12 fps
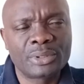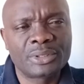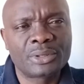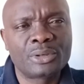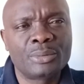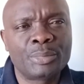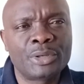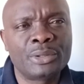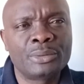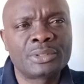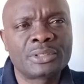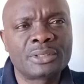the company you
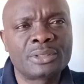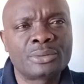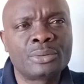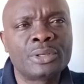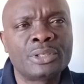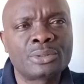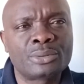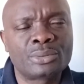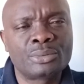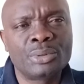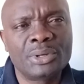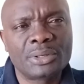intended to go into to
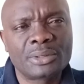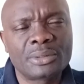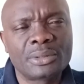work.